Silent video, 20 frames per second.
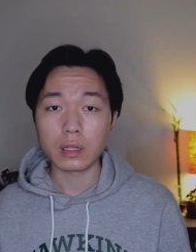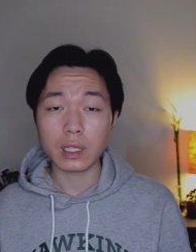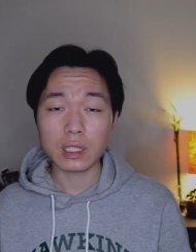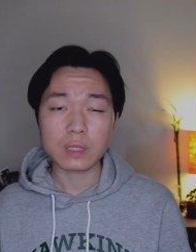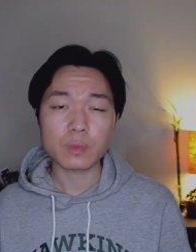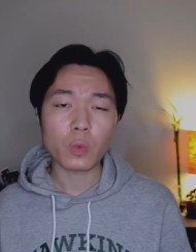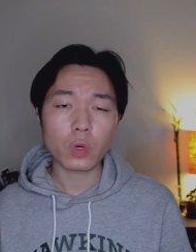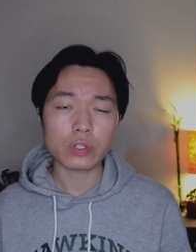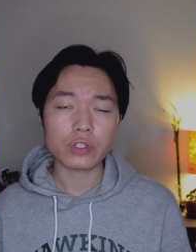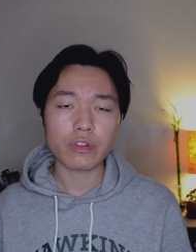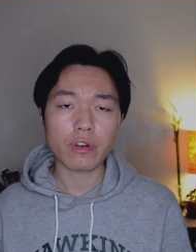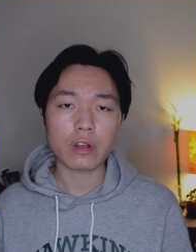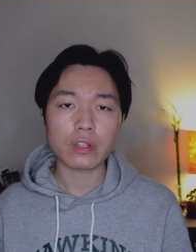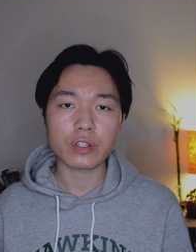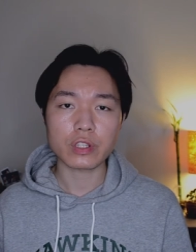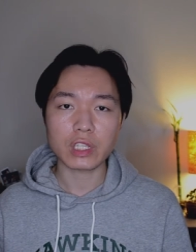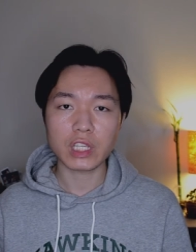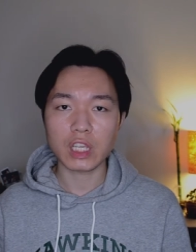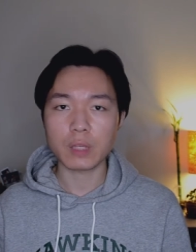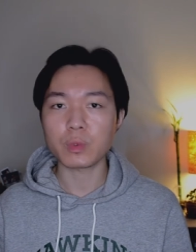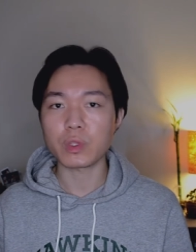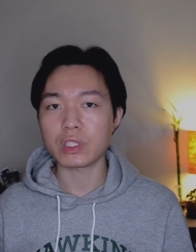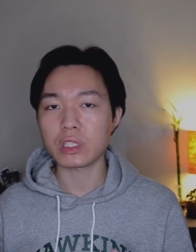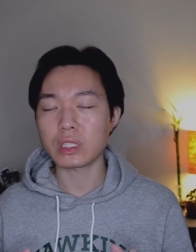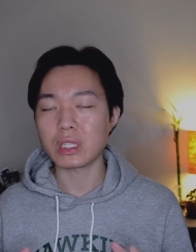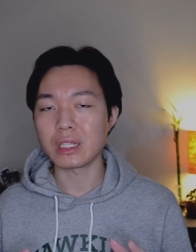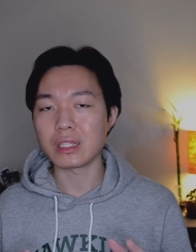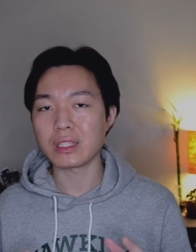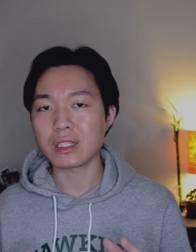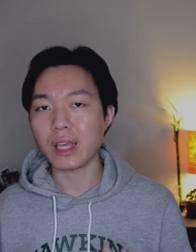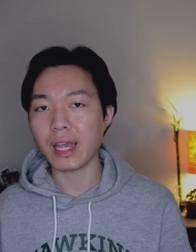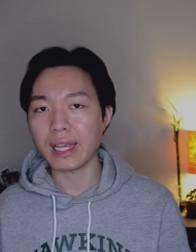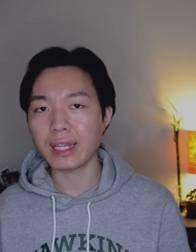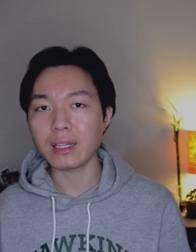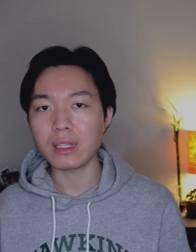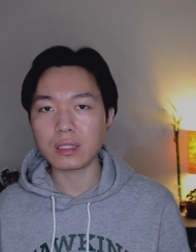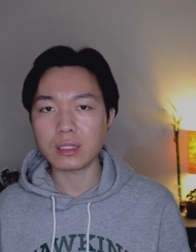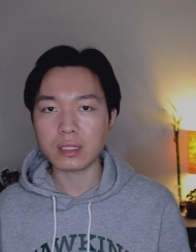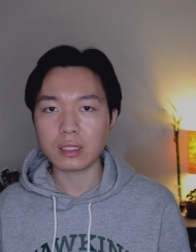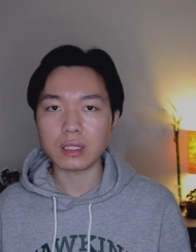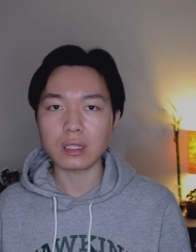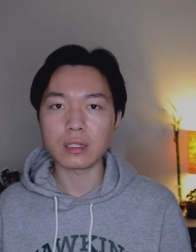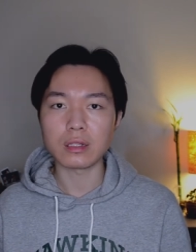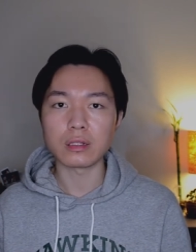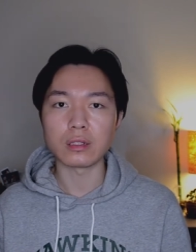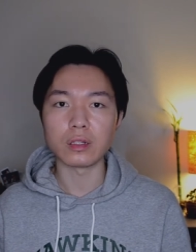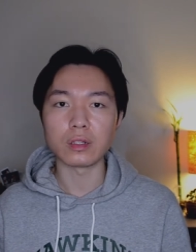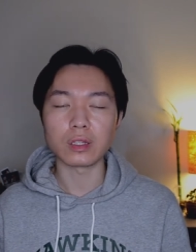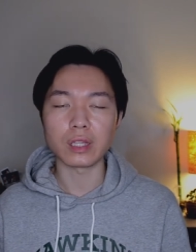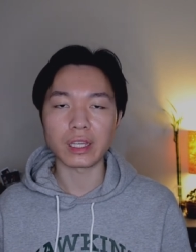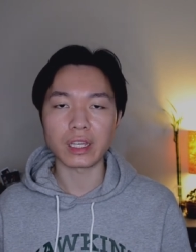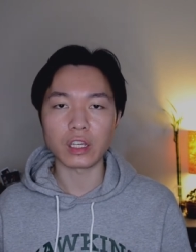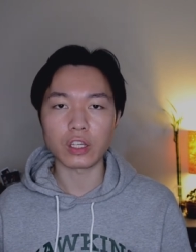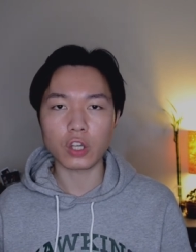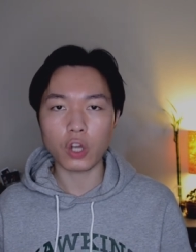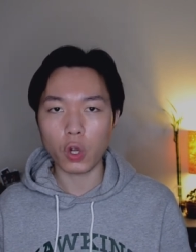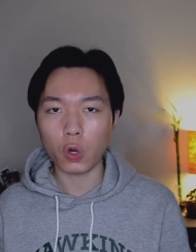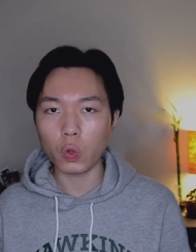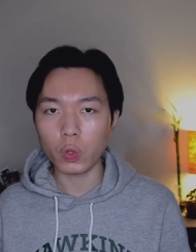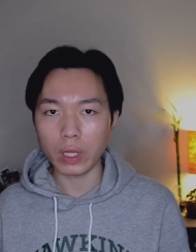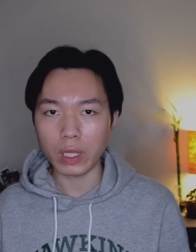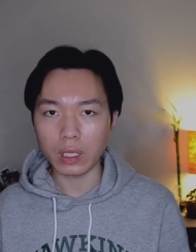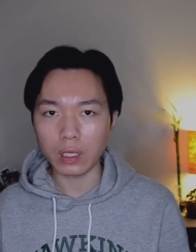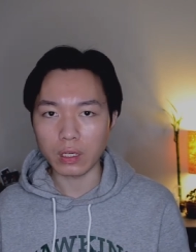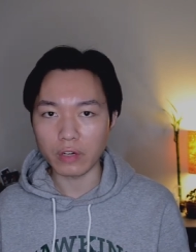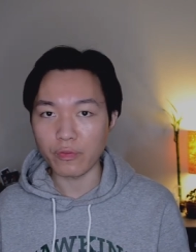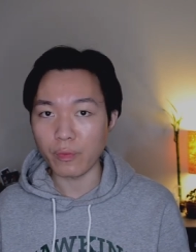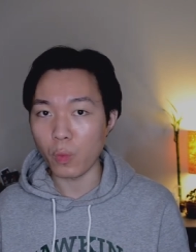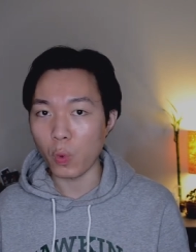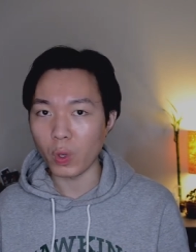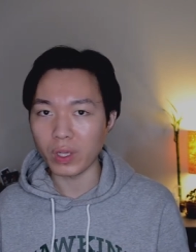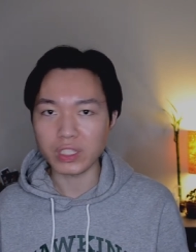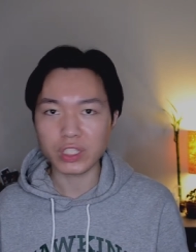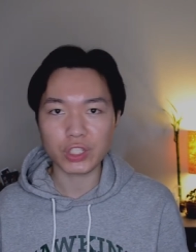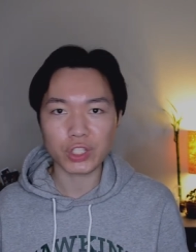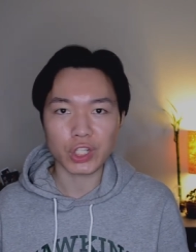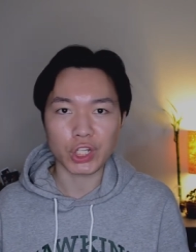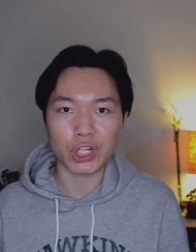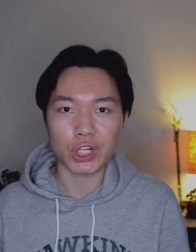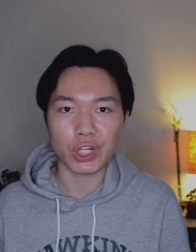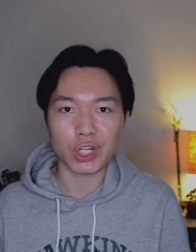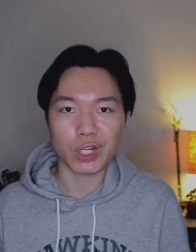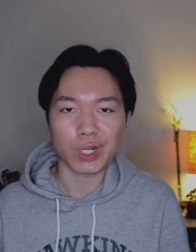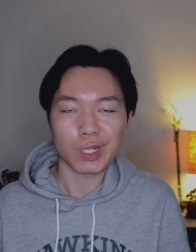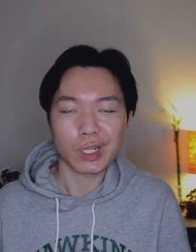This moisturizer keeps your skin tightly sealed like a coating of moisture.